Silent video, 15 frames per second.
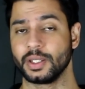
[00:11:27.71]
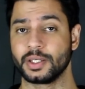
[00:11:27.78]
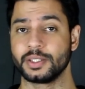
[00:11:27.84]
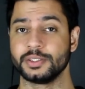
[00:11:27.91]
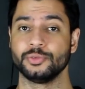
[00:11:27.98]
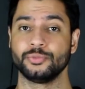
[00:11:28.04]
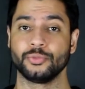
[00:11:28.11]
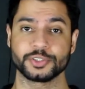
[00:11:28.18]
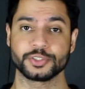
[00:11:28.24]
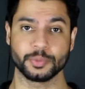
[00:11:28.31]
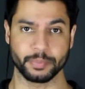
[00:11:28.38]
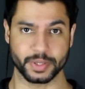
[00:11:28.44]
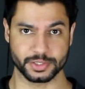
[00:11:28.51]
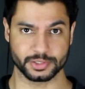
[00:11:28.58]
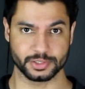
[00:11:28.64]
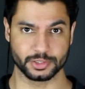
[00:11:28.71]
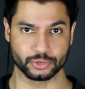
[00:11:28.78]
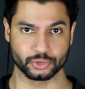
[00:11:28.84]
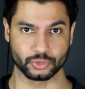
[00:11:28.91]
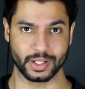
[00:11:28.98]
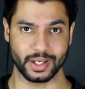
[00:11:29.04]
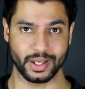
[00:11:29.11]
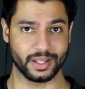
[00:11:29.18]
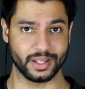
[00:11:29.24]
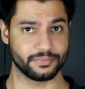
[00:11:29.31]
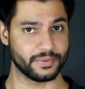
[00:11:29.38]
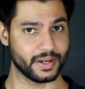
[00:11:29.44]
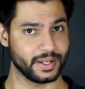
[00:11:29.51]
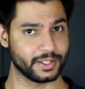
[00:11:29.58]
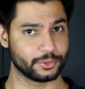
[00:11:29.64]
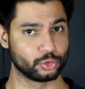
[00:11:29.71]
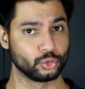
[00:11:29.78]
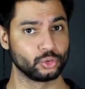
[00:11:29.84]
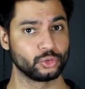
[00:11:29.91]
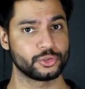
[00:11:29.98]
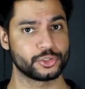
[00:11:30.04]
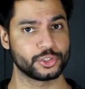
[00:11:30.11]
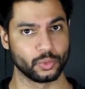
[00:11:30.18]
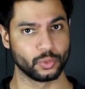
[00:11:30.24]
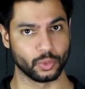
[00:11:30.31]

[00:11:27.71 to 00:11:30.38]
and that if needed, she would do it all over